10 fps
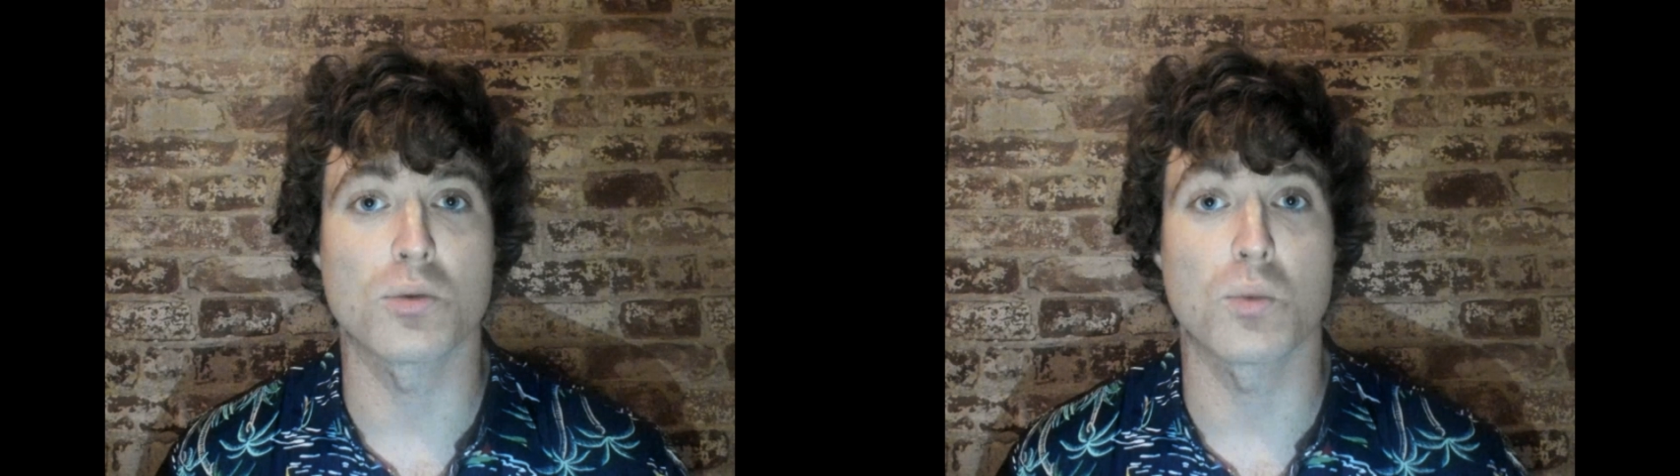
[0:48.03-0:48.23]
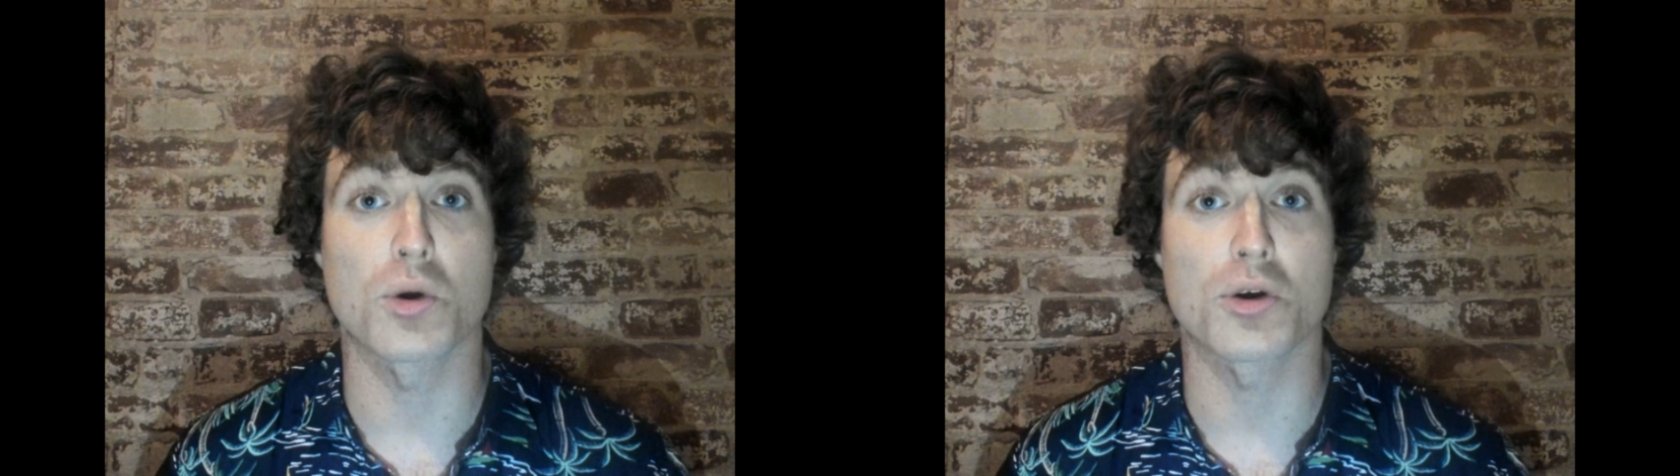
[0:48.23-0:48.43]

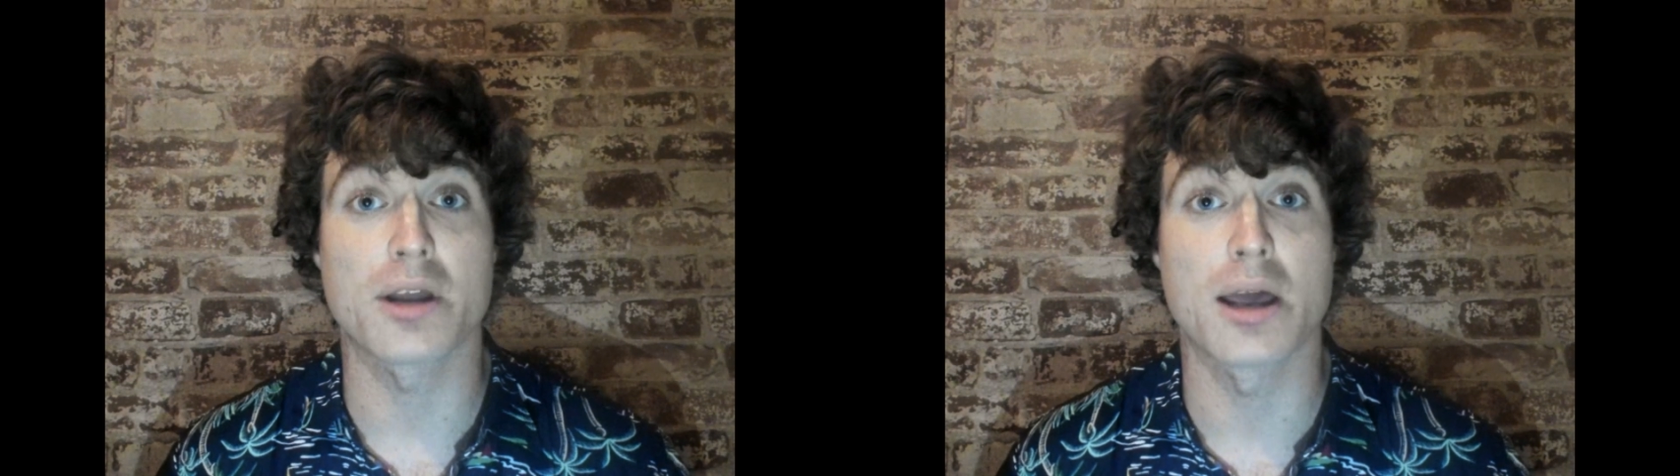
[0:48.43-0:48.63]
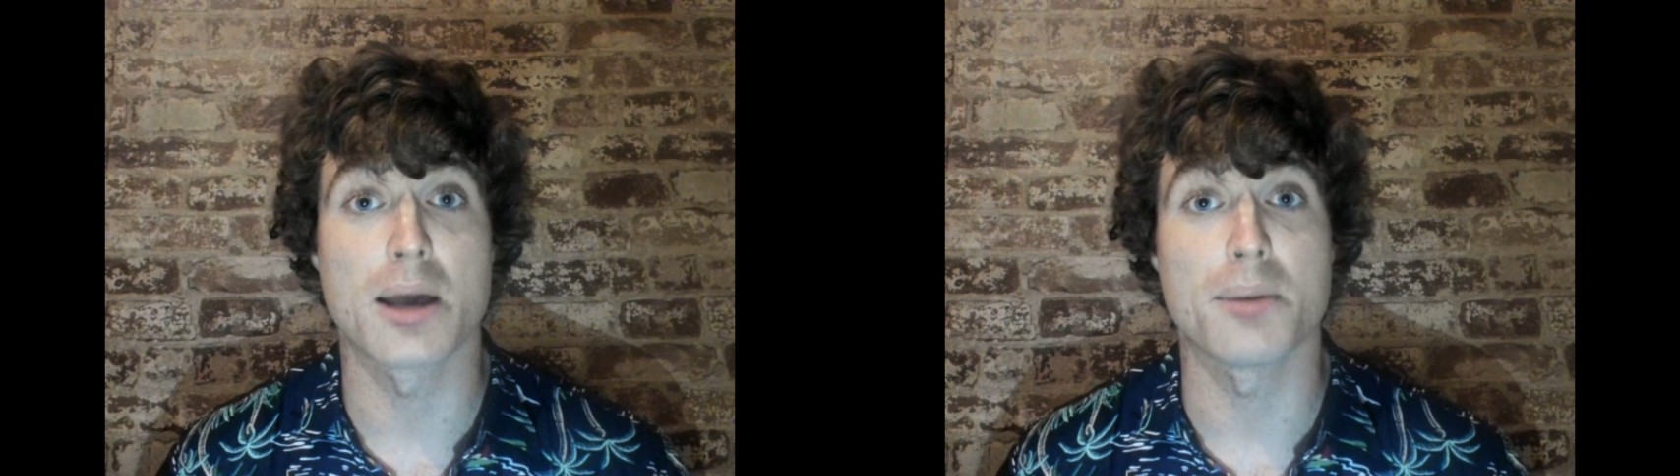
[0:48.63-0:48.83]

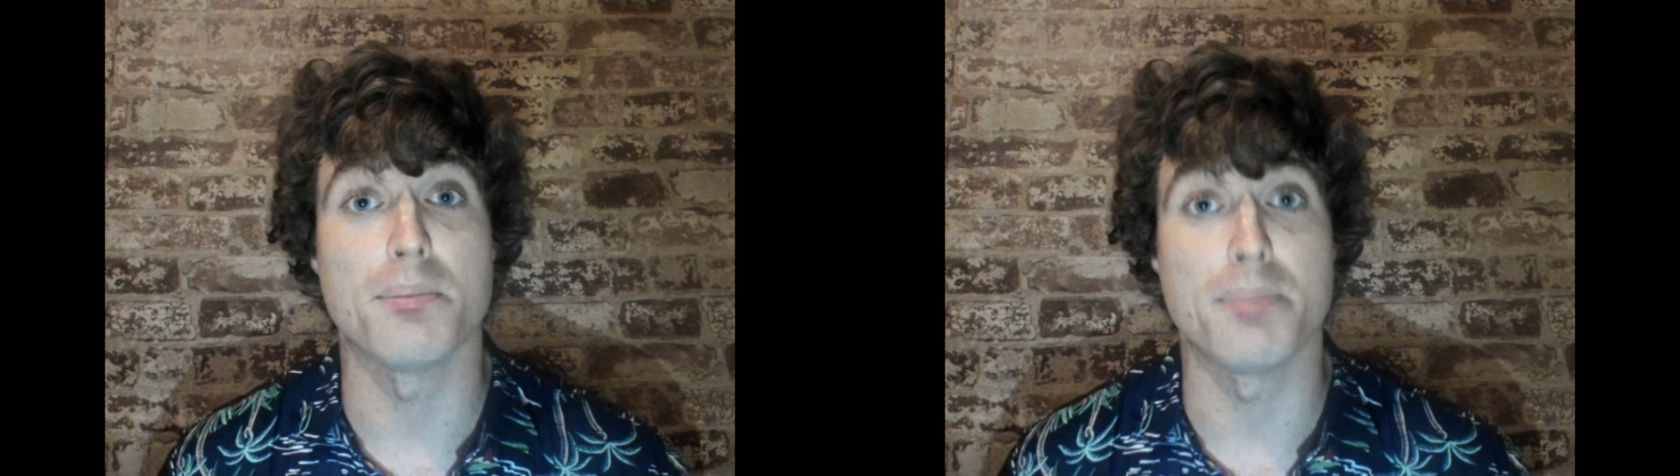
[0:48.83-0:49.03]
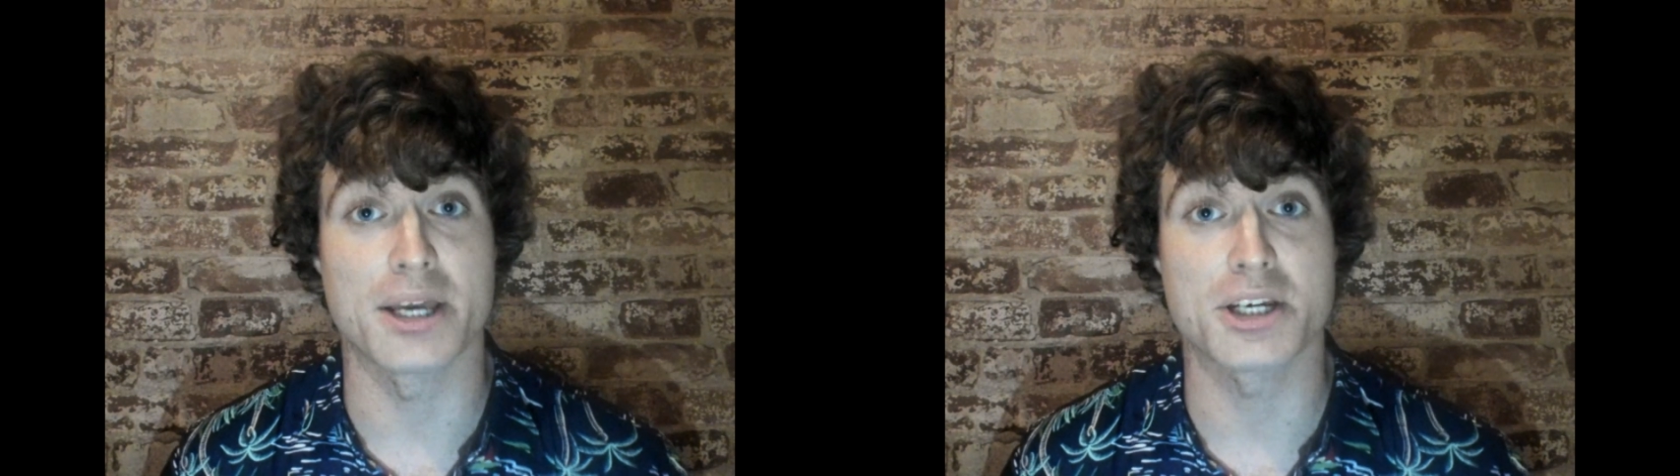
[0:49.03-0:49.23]
word
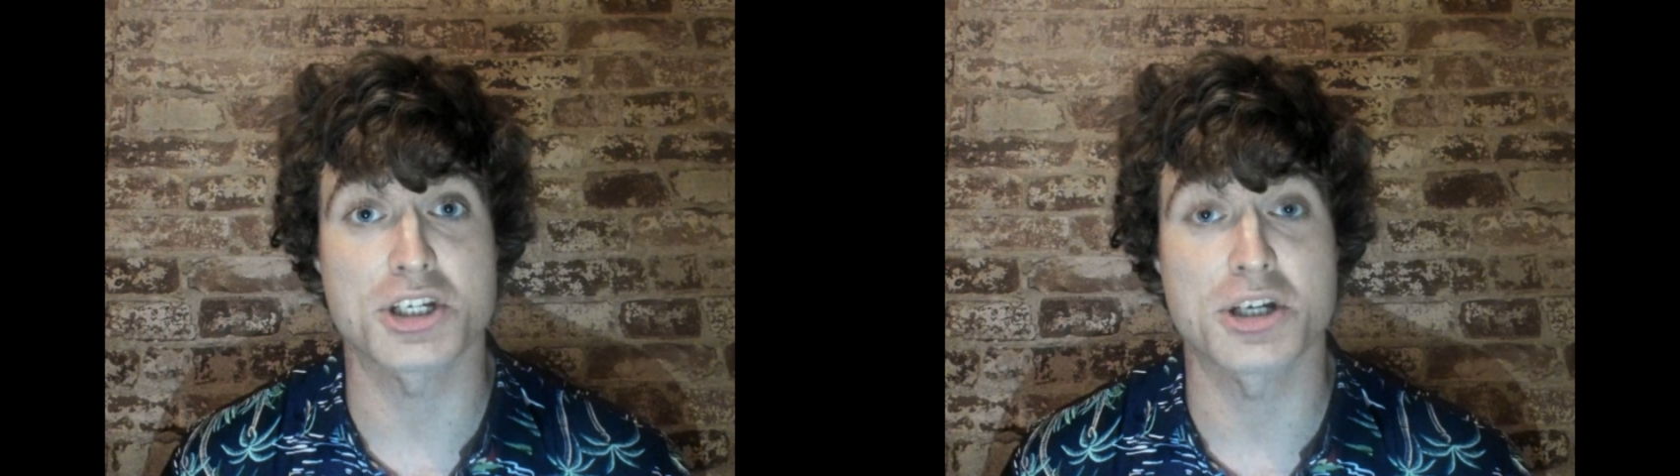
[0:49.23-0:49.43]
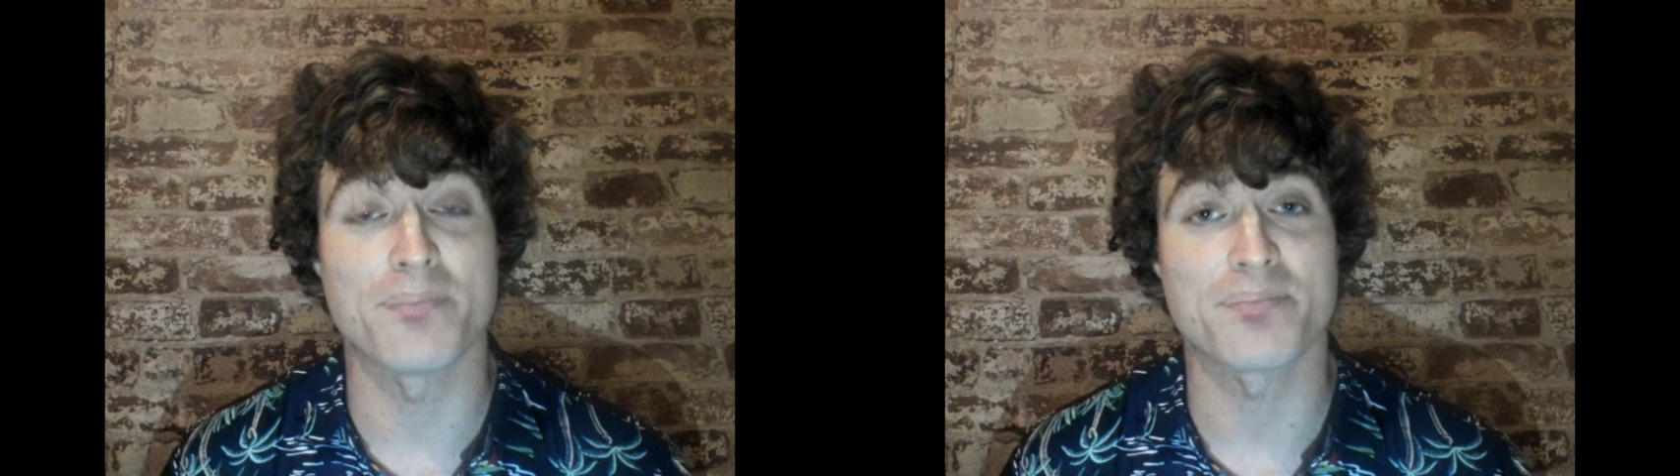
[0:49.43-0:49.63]

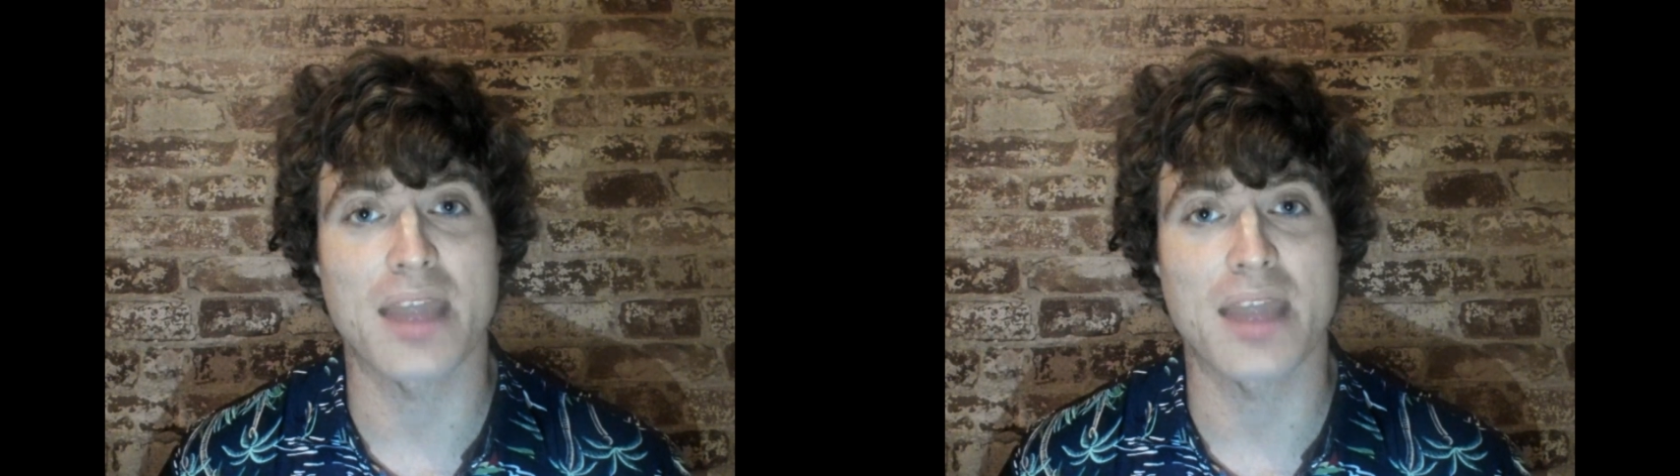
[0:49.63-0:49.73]
bitch,